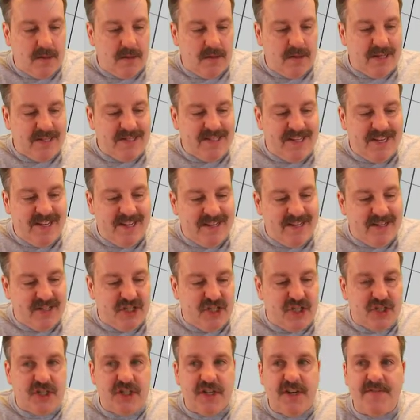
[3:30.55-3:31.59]
Let's hit
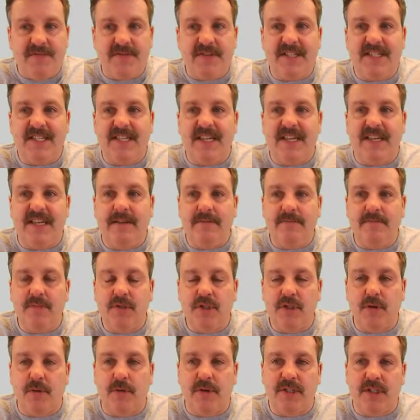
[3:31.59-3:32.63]
Shift Z
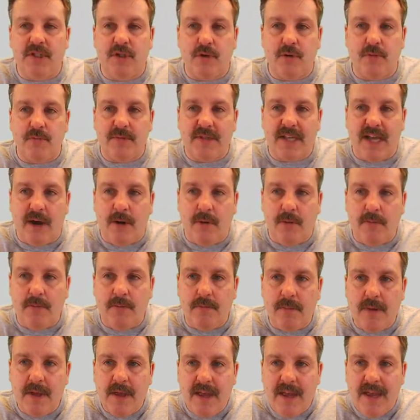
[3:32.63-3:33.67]
so it zooms out
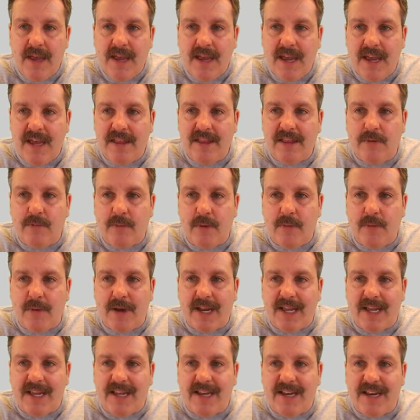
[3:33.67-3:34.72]
and then we
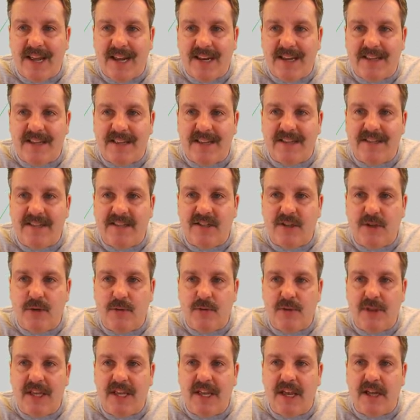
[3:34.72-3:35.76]
want to connect this
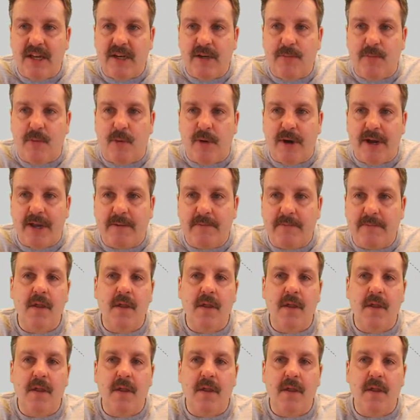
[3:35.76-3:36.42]
to the endpoint.